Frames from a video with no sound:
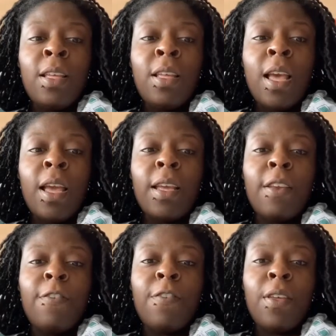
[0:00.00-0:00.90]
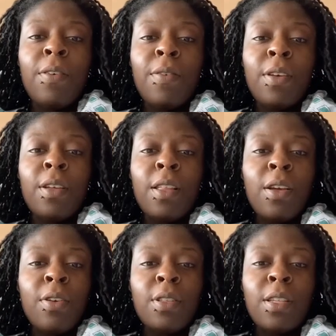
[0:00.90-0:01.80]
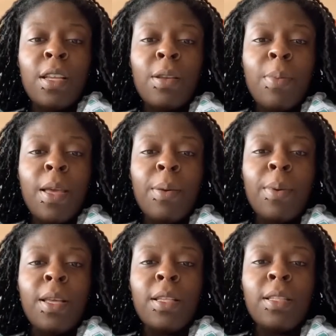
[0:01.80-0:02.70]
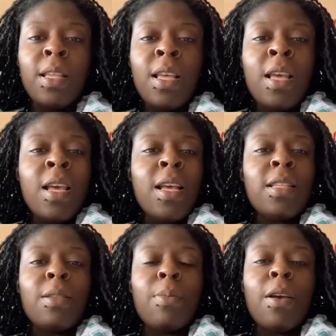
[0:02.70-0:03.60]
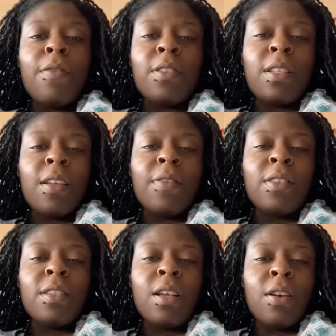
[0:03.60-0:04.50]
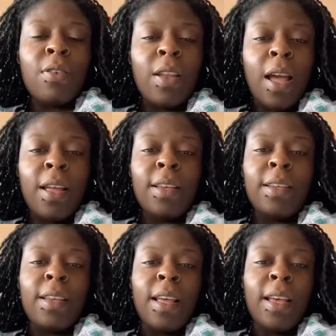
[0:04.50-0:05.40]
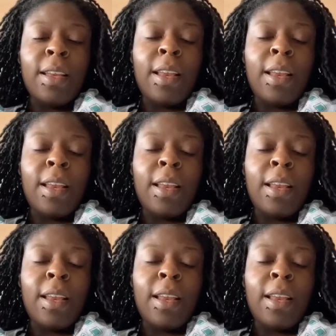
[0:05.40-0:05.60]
I get a fever, they're gonna take the babies. Some other stuff. It's a whole lot that